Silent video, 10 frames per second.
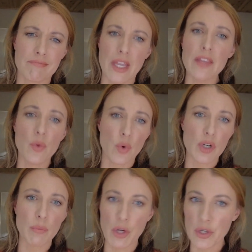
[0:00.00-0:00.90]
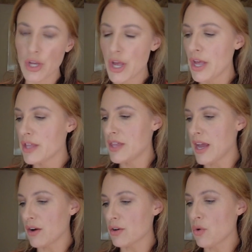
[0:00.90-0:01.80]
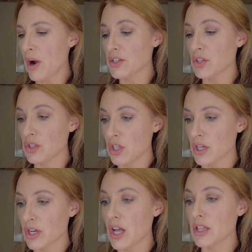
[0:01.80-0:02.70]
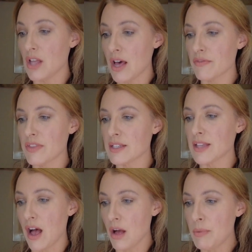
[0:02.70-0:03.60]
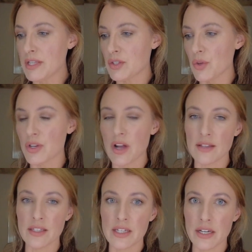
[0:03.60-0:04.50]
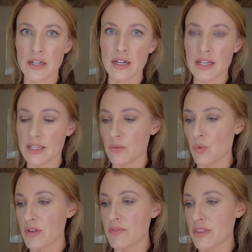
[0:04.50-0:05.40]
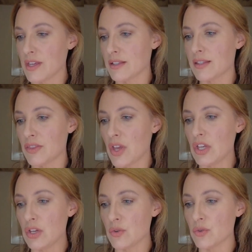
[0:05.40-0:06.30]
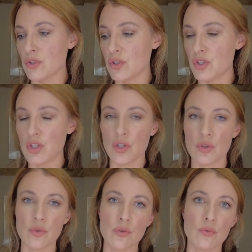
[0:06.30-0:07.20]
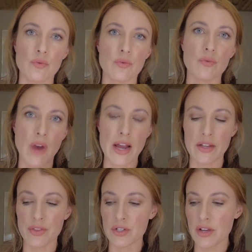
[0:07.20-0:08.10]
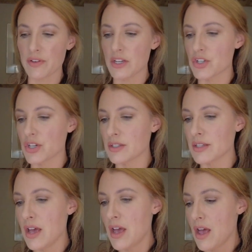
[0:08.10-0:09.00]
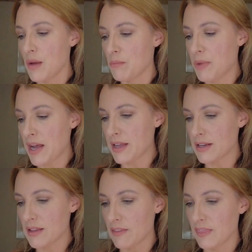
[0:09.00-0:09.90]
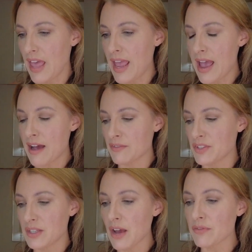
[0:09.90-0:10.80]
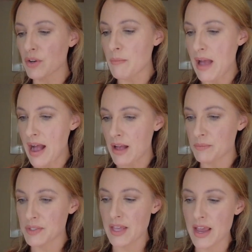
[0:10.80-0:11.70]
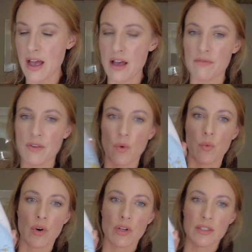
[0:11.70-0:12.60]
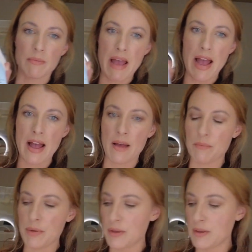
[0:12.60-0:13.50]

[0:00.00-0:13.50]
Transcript: in the workbook, they are required to look a lot of things up. And so the gazetteer is one of the things that they use to write out their definitions. But they have several maps. They have a world map